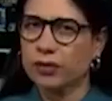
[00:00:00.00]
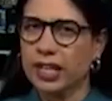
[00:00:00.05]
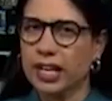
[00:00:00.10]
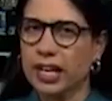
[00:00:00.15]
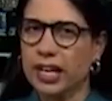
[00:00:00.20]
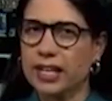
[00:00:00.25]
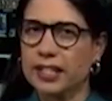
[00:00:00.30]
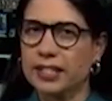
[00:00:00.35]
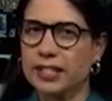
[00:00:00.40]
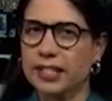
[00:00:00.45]
shift
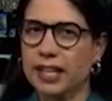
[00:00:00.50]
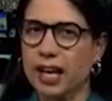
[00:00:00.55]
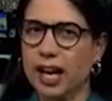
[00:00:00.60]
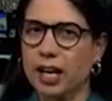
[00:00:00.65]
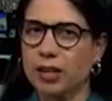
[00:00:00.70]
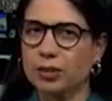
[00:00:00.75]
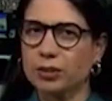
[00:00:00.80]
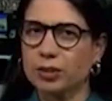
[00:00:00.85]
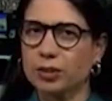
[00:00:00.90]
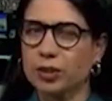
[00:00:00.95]
gears
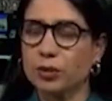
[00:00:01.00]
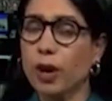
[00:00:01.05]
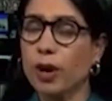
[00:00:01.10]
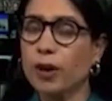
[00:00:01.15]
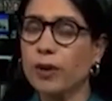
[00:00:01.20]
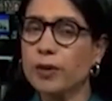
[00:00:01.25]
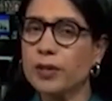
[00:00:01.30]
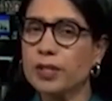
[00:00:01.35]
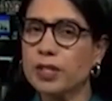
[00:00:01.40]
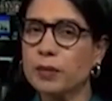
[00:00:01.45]
now.
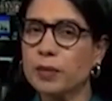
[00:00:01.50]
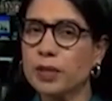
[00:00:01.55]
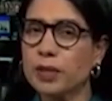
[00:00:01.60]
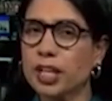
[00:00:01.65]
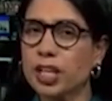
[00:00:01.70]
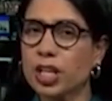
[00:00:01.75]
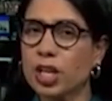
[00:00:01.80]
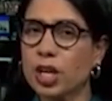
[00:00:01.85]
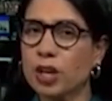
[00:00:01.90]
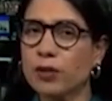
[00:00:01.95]
Tomorrow is the
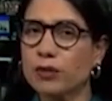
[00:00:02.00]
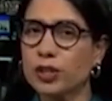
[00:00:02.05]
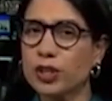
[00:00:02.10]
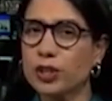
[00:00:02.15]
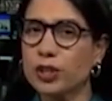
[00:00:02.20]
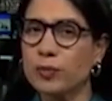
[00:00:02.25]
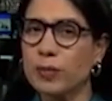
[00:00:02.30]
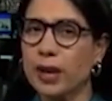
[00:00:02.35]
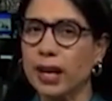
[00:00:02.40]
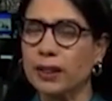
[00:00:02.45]
beginning of a
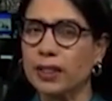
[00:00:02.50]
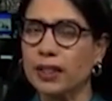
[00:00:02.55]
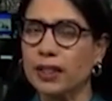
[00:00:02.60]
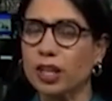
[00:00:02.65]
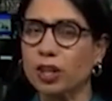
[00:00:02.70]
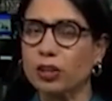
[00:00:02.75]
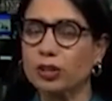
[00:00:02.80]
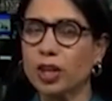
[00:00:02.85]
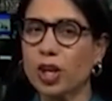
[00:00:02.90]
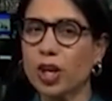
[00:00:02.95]
new month,
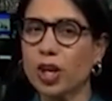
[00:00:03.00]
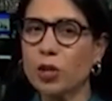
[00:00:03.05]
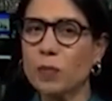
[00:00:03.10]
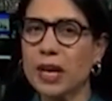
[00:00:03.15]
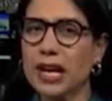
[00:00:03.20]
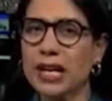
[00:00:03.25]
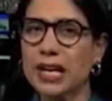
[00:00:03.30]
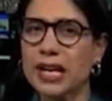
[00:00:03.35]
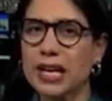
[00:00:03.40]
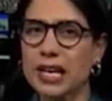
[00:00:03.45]
and
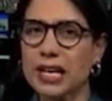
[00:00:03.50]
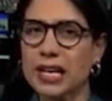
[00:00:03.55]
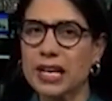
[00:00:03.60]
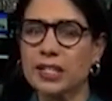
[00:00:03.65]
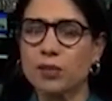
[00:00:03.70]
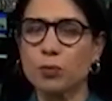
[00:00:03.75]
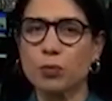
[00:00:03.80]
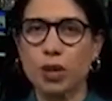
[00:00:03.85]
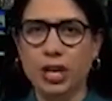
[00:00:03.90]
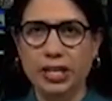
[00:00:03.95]
October
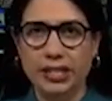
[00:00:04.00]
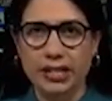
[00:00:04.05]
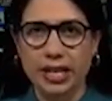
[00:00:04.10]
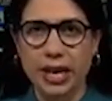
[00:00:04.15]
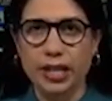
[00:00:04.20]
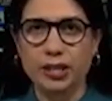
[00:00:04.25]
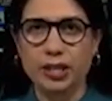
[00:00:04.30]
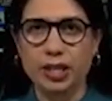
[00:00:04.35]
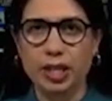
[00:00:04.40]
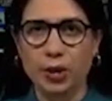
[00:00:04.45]
is Breast
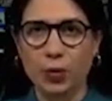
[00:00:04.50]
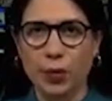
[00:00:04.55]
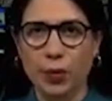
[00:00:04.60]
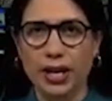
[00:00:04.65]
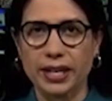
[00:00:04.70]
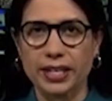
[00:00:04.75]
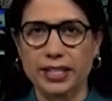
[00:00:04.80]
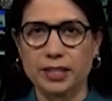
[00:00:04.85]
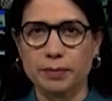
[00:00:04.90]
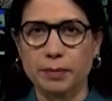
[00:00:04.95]
Cancer
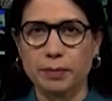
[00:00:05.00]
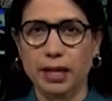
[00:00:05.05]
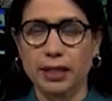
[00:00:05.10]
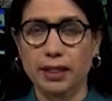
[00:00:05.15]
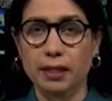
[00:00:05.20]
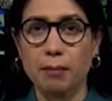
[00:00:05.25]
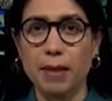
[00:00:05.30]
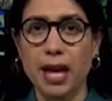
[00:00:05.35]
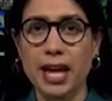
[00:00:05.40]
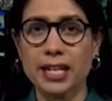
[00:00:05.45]
Awareness
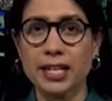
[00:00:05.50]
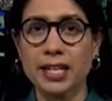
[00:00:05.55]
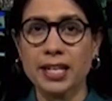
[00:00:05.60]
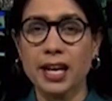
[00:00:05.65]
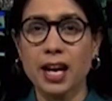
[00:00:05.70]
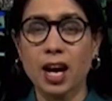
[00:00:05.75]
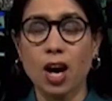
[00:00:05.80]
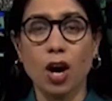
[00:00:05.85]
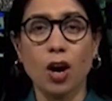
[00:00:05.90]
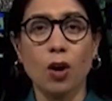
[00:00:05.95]
Month. Men
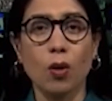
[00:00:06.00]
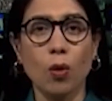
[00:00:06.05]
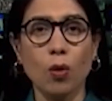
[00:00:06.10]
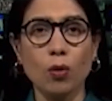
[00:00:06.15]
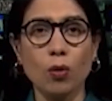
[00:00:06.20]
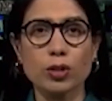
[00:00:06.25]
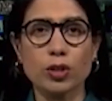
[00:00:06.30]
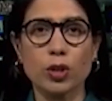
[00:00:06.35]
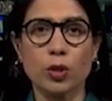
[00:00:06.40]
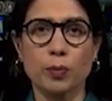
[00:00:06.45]
are
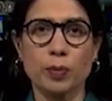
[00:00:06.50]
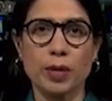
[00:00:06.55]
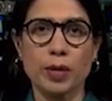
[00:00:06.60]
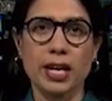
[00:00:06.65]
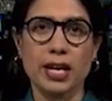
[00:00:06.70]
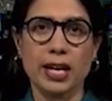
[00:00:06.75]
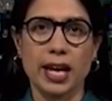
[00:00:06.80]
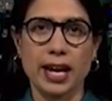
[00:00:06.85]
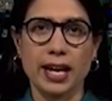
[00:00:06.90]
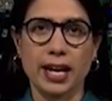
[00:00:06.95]
also
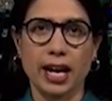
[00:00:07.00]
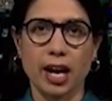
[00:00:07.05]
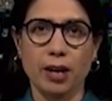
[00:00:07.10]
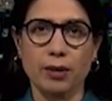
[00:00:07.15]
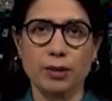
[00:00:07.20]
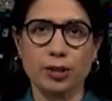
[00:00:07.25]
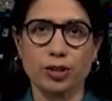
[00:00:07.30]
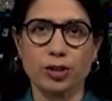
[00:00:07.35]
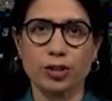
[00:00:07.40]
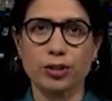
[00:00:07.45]
being
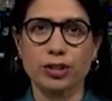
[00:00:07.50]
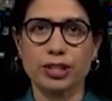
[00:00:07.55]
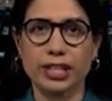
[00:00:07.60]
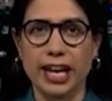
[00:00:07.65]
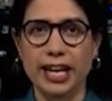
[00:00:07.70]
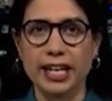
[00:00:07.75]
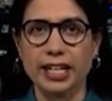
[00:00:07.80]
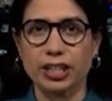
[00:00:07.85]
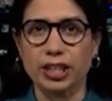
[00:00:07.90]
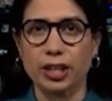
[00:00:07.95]
encouraged to
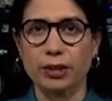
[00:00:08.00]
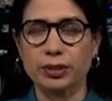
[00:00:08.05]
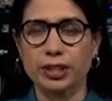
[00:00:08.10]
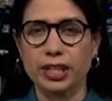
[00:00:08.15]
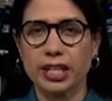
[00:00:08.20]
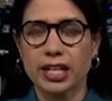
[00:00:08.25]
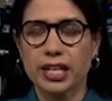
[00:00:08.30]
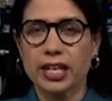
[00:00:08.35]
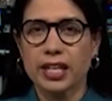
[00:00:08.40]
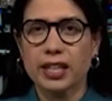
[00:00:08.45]
take
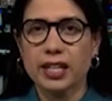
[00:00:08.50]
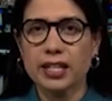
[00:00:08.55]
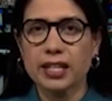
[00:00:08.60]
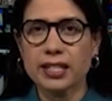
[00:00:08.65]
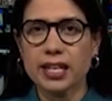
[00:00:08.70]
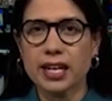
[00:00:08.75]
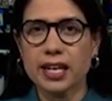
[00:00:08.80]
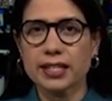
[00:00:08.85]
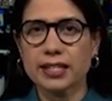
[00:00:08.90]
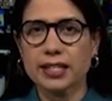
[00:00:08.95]
note.
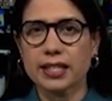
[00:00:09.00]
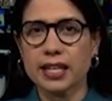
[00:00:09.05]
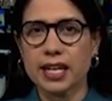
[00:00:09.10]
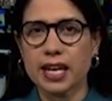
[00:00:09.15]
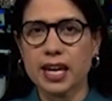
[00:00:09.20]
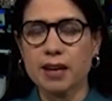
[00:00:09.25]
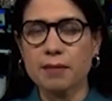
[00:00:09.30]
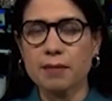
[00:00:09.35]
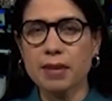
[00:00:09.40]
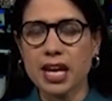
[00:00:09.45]
This year's
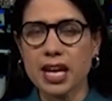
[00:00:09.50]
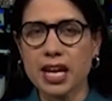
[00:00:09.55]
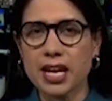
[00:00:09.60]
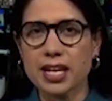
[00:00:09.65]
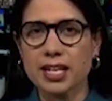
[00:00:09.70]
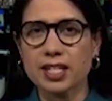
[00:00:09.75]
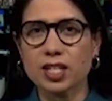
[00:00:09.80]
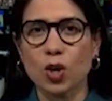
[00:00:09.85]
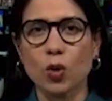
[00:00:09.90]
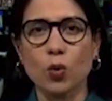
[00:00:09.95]
theme
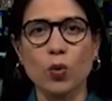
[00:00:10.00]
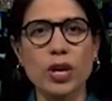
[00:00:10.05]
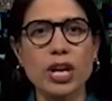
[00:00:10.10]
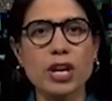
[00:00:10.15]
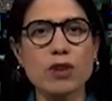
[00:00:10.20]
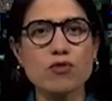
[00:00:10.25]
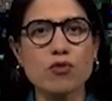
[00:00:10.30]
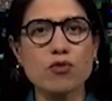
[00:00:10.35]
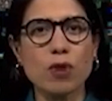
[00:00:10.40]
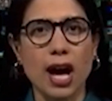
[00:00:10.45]
is
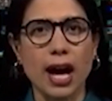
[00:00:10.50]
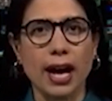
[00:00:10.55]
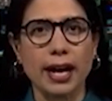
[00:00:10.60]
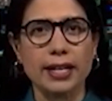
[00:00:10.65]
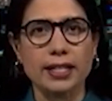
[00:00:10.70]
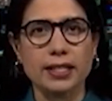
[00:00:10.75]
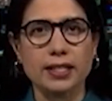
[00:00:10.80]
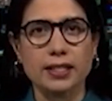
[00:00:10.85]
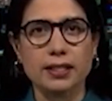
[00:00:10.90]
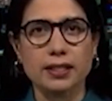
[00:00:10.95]
We
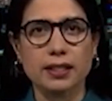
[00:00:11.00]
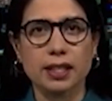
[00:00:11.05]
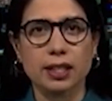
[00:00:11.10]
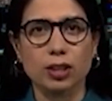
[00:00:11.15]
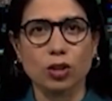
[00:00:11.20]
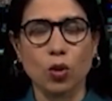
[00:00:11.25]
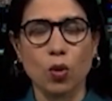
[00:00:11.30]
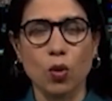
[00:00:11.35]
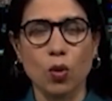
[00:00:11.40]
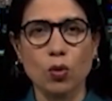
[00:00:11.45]
Rise
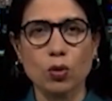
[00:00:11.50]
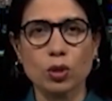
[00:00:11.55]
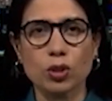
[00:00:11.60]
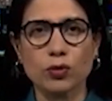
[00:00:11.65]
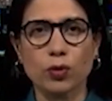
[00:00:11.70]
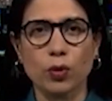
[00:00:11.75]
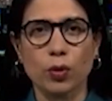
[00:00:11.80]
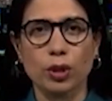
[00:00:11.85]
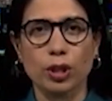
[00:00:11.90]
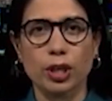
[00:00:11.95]
and
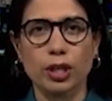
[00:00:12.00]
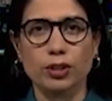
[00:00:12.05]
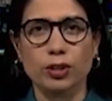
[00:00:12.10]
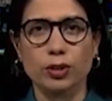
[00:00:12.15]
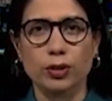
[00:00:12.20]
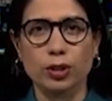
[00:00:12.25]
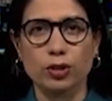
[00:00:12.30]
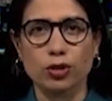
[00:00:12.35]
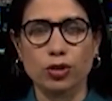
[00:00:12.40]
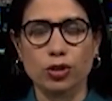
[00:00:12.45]
calls
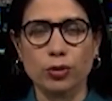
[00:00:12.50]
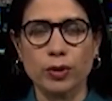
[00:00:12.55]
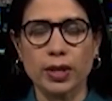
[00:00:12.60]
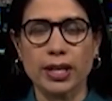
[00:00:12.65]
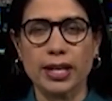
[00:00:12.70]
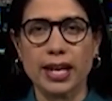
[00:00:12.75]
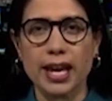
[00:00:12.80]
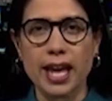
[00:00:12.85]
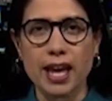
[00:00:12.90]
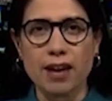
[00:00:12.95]
to
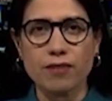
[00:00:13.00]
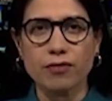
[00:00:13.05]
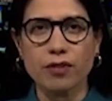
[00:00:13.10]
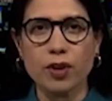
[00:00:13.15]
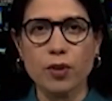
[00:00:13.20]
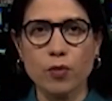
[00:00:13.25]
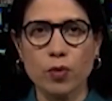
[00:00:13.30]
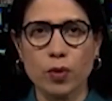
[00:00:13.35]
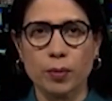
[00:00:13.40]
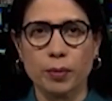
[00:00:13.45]
ensure
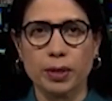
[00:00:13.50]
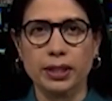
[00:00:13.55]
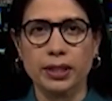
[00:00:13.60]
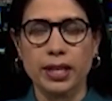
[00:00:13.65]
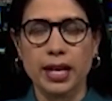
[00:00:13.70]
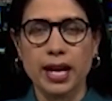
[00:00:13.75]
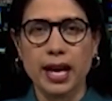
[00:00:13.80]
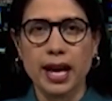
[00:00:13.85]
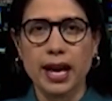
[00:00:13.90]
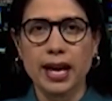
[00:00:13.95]
every woman
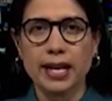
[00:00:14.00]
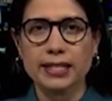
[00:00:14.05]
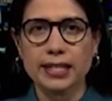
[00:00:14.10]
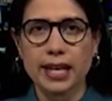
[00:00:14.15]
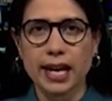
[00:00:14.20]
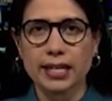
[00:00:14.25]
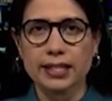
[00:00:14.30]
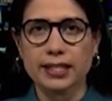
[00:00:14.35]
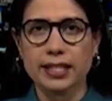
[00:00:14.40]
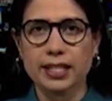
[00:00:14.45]

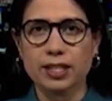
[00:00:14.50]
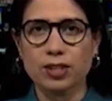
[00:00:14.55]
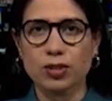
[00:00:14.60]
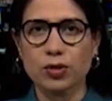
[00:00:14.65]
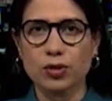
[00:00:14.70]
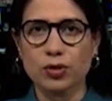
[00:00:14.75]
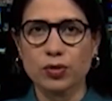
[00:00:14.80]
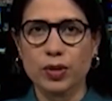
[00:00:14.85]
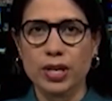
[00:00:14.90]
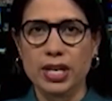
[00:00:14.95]
has access
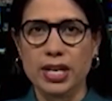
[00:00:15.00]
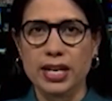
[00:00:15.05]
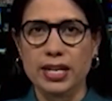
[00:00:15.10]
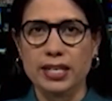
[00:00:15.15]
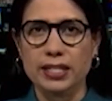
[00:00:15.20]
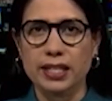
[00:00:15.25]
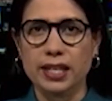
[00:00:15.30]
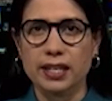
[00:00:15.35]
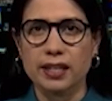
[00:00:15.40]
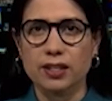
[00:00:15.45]
to
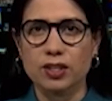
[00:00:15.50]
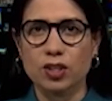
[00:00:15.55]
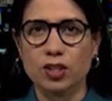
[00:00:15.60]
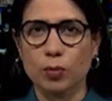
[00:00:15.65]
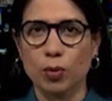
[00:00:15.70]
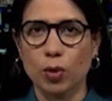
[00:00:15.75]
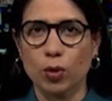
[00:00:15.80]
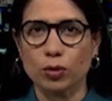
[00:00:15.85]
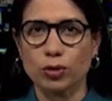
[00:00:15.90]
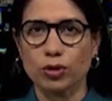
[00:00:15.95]
screenings and the
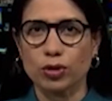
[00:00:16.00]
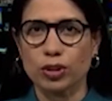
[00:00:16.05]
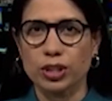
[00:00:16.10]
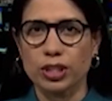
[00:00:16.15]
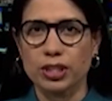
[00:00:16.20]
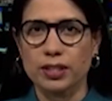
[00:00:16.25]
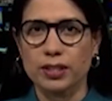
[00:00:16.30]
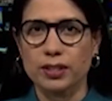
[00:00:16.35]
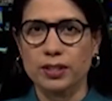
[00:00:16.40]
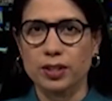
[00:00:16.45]
support
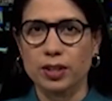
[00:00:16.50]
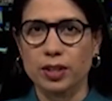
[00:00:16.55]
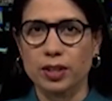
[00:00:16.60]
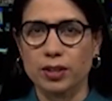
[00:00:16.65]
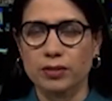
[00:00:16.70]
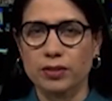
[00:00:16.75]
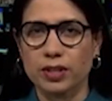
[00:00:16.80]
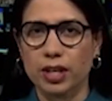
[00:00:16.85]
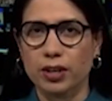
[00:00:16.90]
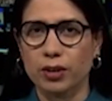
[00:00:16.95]
she
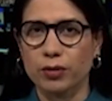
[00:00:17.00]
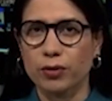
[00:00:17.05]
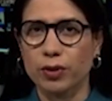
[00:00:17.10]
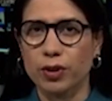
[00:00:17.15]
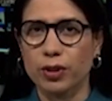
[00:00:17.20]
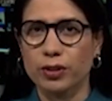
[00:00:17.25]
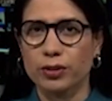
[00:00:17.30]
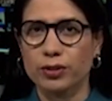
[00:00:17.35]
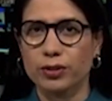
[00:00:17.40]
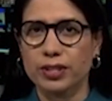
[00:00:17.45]
deserves. They go
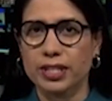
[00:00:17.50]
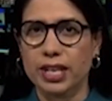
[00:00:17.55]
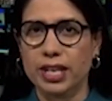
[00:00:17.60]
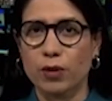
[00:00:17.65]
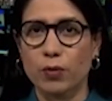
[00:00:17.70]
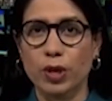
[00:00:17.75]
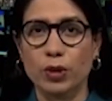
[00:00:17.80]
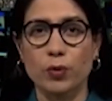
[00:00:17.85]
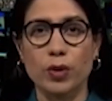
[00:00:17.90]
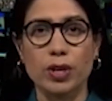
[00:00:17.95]
further to
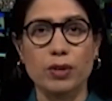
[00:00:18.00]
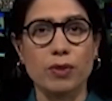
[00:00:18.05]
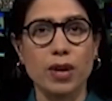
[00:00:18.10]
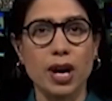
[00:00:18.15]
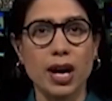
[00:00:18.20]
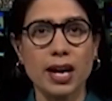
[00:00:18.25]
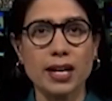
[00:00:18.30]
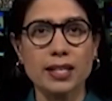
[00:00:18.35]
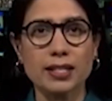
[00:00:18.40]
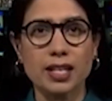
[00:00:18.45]
say when we
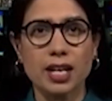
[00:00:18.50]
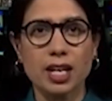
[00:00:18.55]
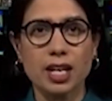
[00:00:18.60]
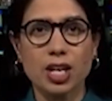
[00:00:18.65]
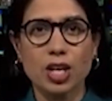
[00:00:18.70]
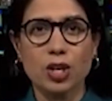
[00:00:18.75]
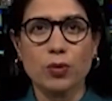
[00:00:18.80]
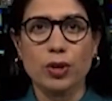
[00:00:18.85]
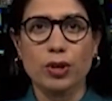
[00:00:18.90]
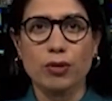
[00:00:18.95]
rise,
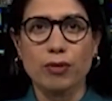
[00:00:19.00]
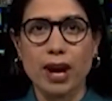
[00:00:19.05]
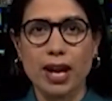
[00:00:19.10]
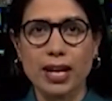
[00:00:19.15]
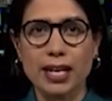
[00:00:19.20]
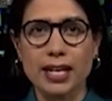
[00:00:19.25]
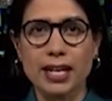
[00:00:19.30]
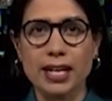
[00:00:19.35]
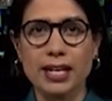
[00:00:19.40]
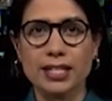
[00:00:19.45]
we
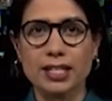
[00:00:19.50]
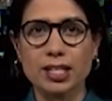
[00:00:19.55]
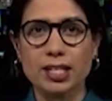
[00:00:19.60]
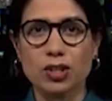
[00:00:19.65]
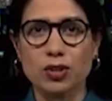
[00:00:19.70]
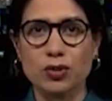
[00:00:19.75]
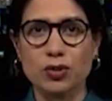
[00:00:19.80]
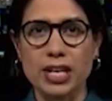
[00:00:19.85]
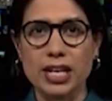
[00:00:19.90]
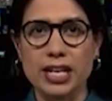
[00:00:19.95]
rally in
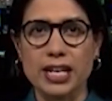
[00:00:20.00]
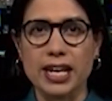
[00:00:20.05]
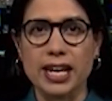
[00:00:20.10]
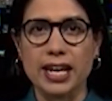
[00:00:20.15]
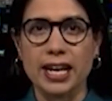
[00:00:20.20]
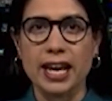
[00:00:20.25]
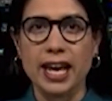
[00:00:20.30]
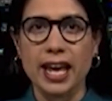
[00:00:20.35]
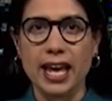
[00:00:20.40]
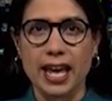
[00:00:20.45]

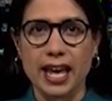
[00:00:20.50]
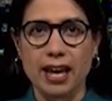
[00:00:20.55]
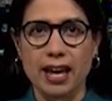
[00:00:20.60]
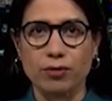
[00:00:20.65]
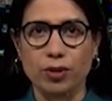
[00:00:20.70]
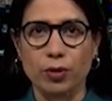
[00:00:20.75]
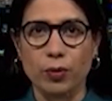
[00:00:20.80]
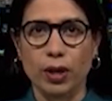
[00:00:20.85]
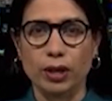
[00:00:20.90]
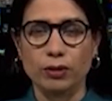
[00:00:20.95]
screening
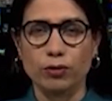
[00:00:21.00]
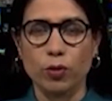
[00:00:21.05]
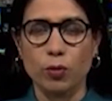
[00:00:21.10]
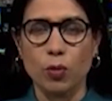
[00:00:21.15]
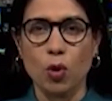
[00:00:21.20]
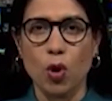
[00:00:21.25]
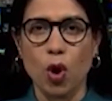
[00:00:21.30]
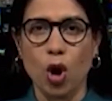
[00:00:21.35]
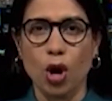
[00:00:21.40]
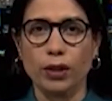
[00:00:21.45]
everyone. For
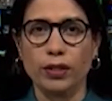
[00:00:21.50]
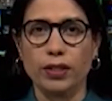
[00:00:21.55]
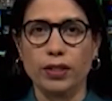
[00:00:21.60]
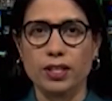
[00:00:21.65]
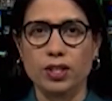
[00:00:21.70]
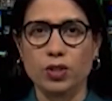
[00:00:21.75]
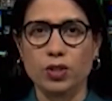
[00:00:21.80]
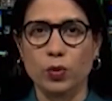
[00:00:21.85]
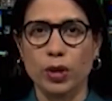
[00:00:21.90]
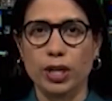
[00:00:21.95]
more on
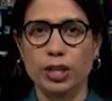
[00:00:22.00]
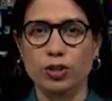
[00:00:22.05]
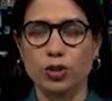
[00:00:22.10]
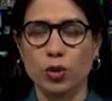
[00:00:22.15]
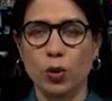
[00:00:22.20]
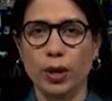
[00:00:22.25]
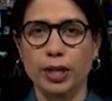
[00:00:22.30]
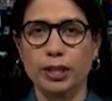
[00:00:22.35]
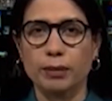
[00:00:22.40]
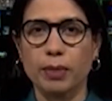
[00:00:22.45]
this, we're
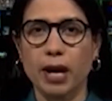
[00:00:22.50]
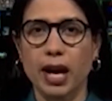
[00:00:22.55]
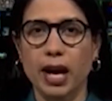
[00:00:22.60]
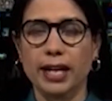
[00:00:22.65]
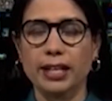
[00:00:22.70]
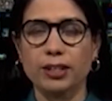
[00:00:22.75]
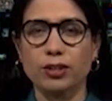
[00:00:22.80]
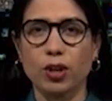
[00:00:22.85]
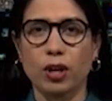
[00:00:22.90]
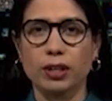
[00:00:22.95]
joined
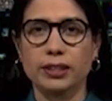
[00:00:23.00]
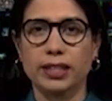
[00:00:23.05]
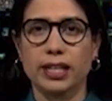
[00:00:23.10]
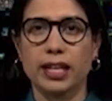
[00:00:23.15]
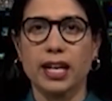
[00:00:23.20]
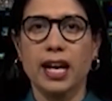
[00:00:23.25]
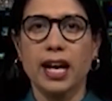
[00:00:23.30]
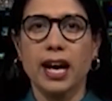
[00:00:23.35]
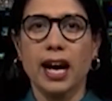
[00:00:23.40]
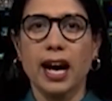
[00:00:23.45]
by
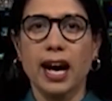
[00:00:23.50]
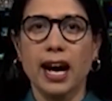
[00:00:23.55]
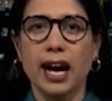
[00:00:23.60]
Dr.